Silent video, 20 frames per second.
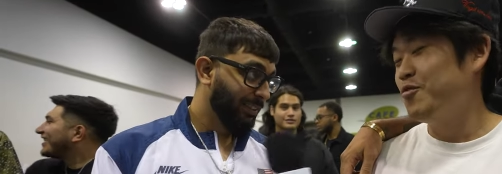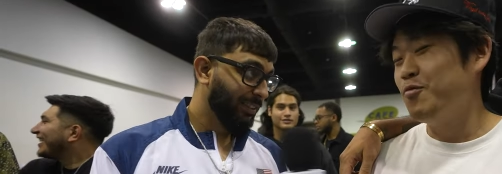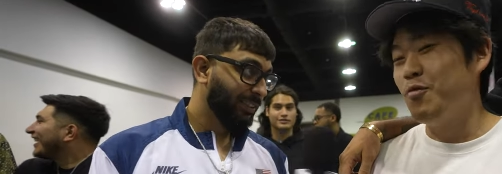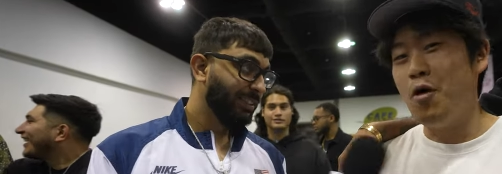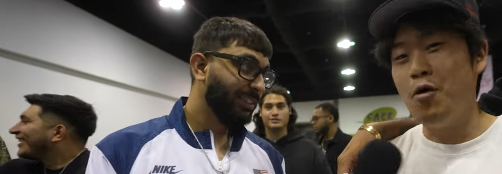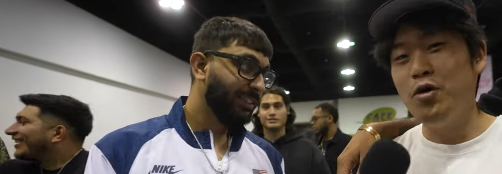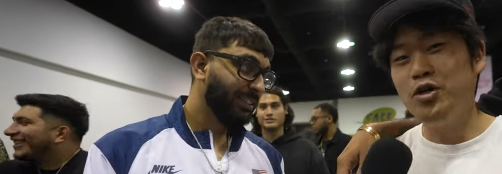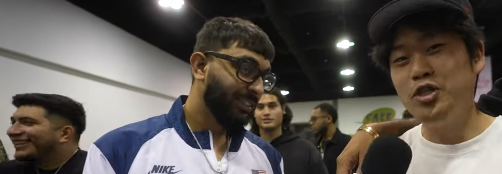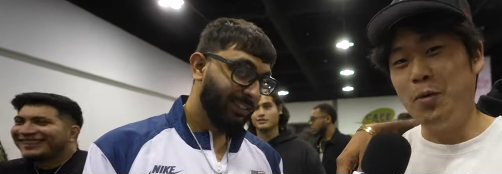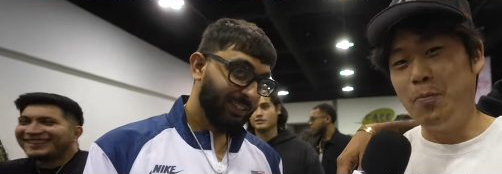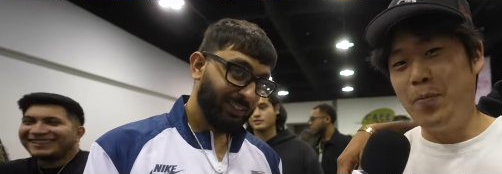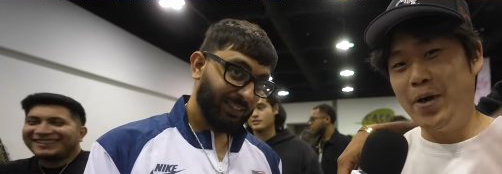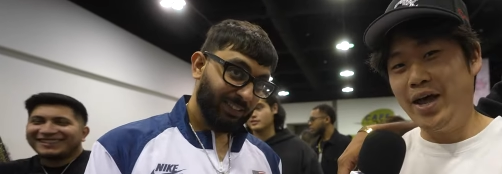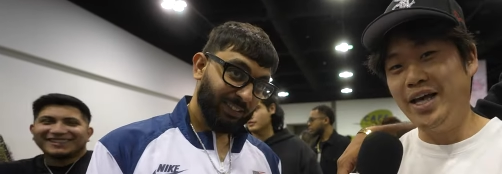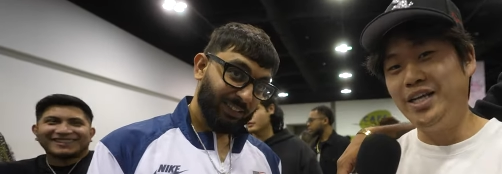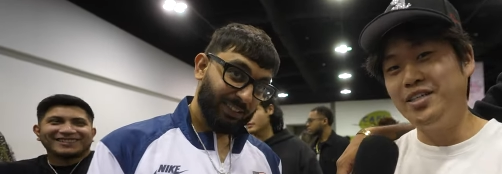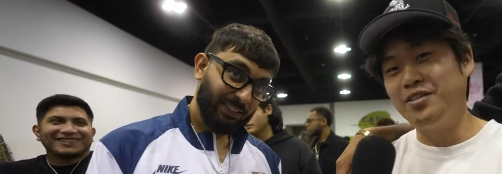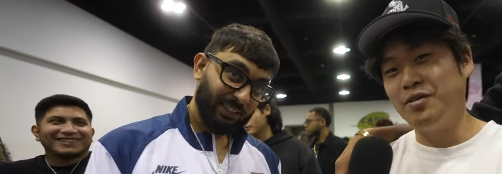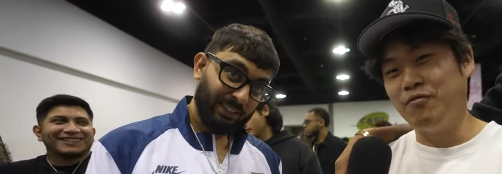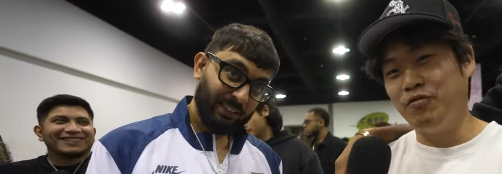Speaker 1: What was your
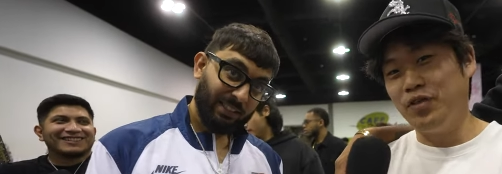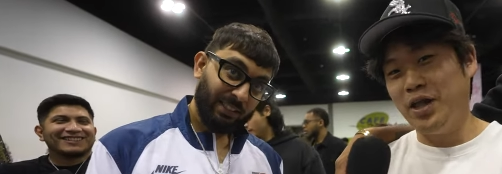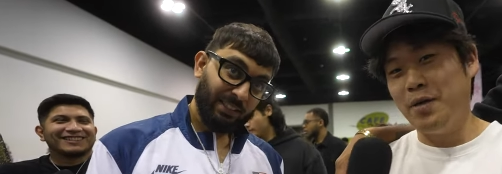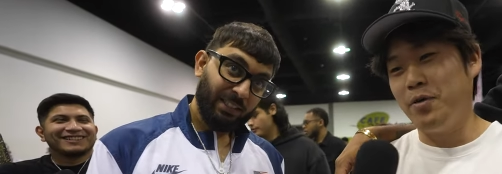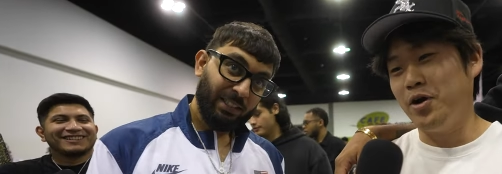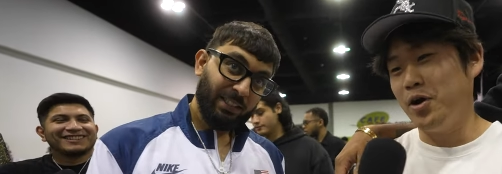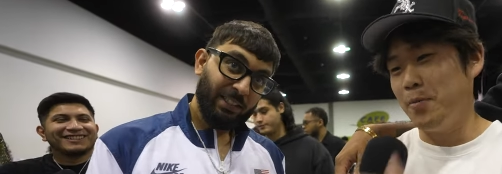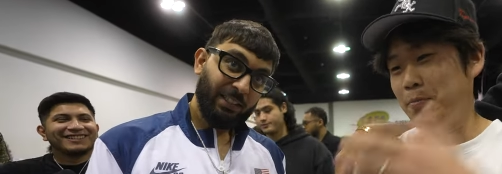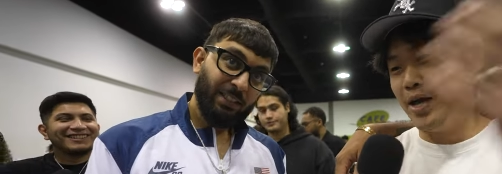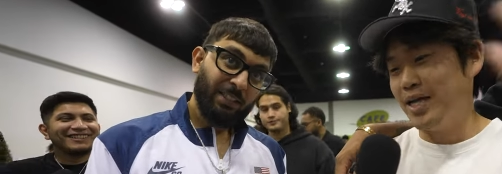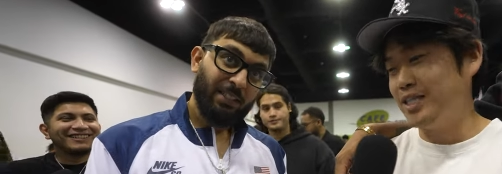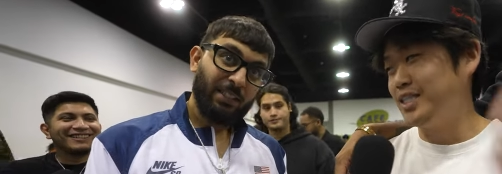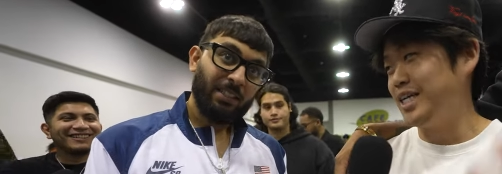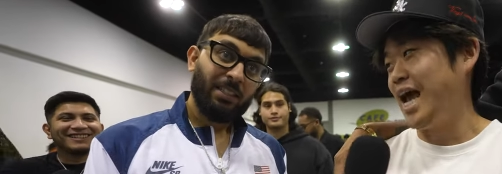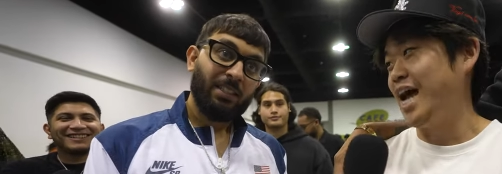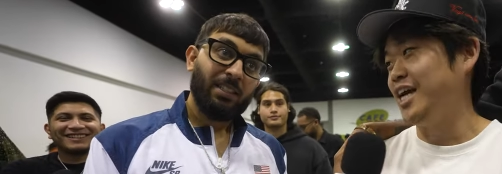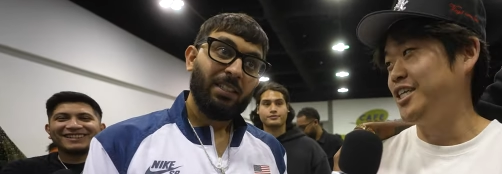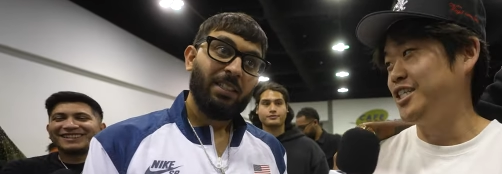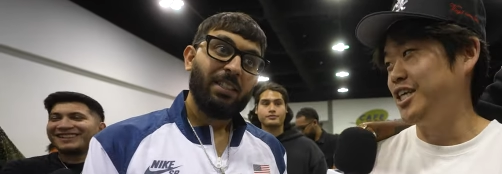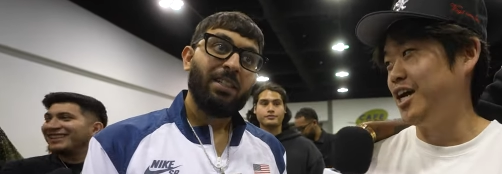biggest flip or your
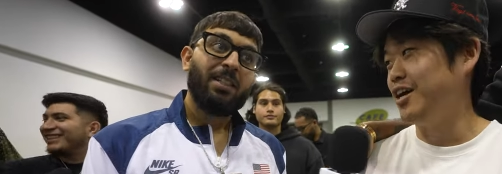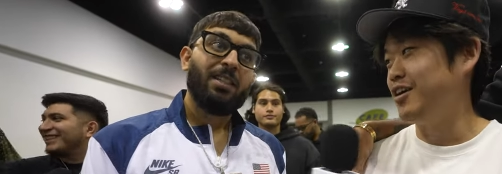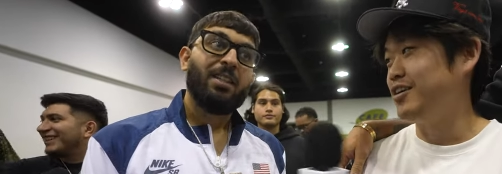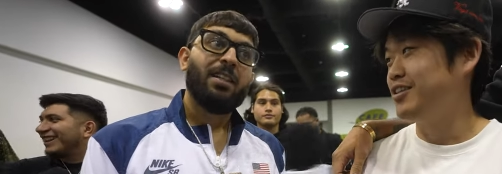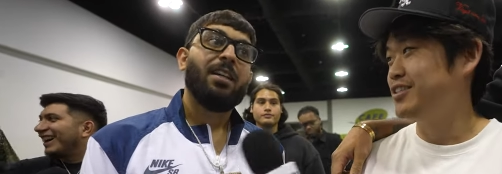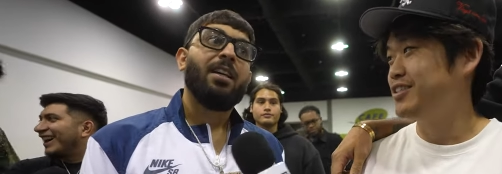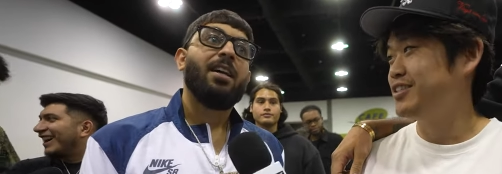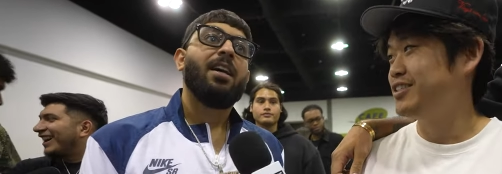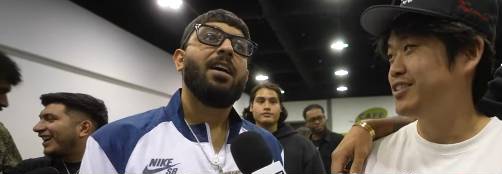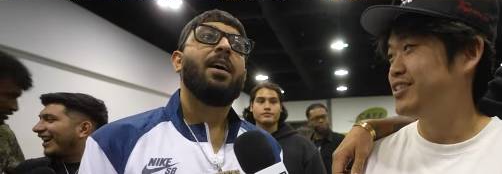biggest cash out?